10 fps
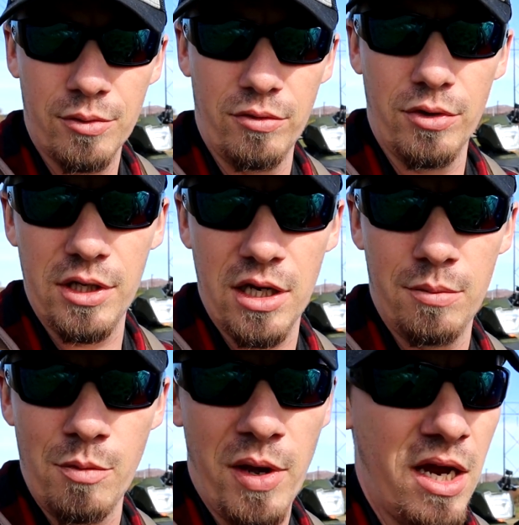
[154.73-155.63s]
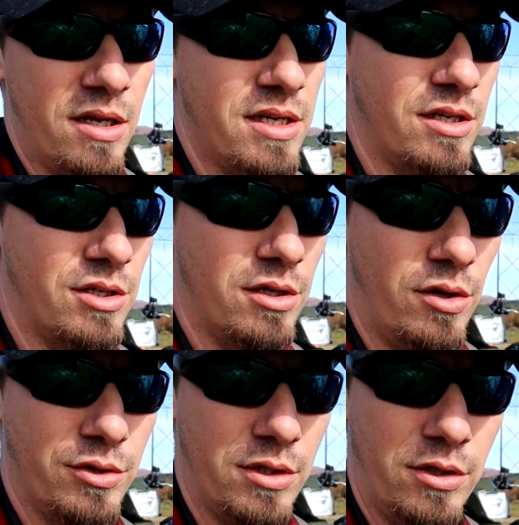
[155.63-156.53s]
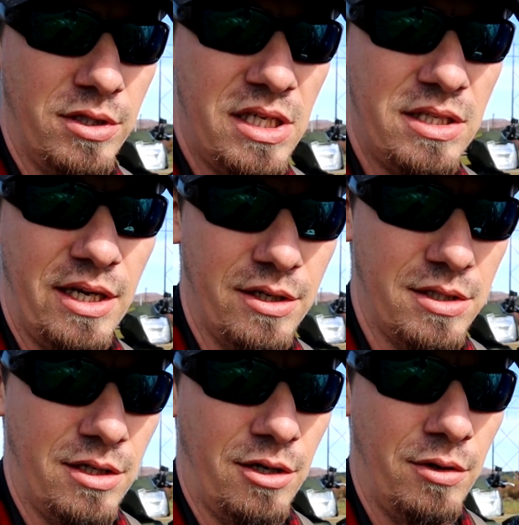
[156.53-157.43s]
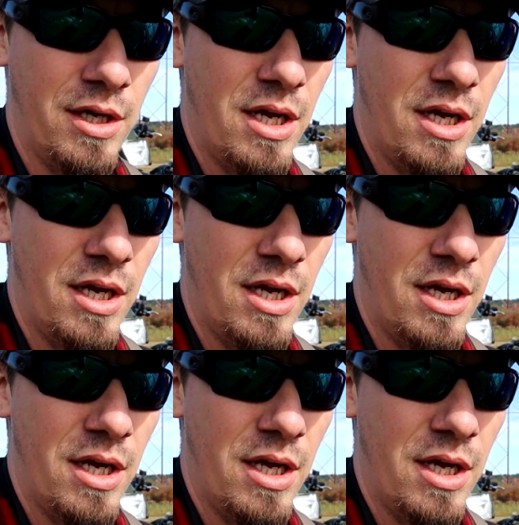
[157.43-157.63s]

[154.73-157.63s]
We're really going to be paying attention to those little details, you know,